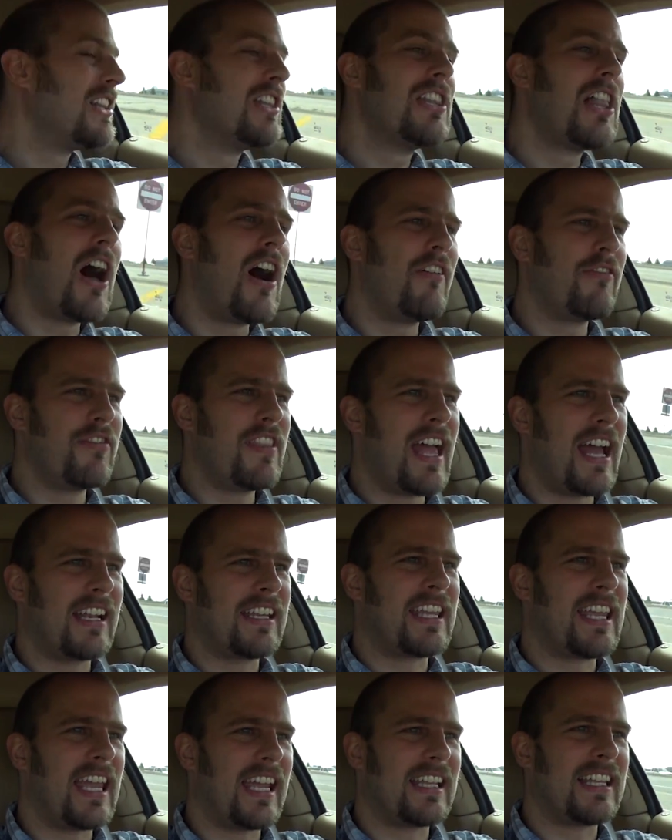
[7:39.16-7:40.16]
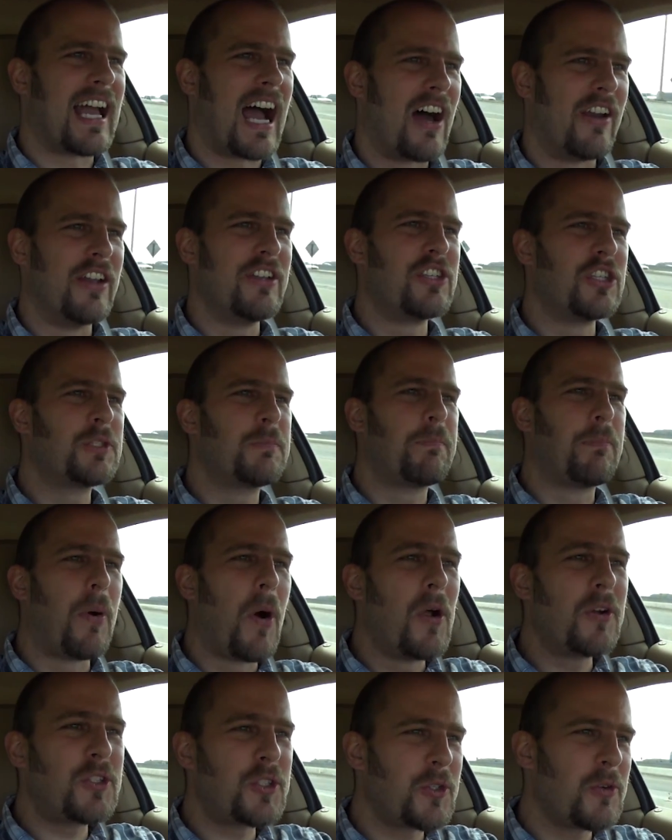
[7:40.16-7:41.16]
Love that kickdown. It just
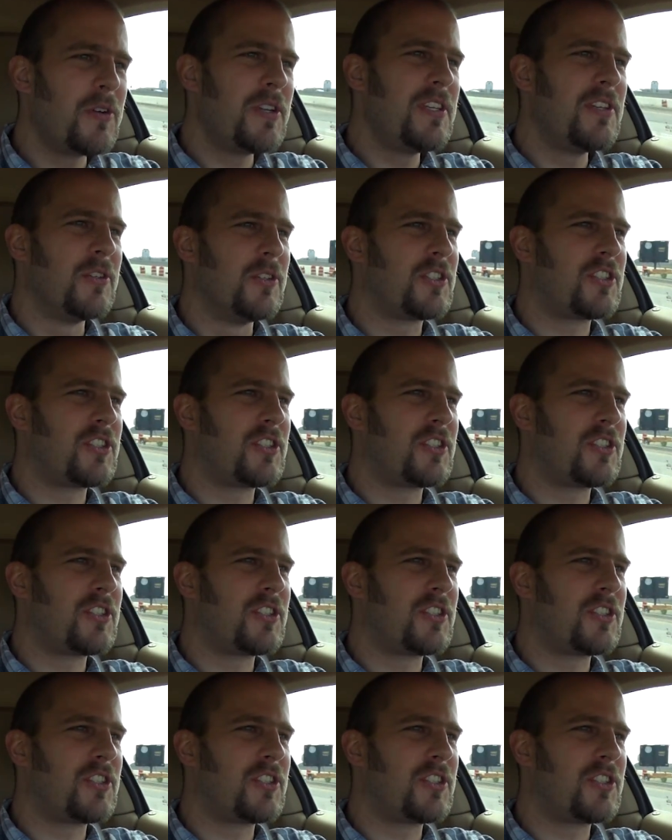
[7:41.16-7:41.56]
puts you in your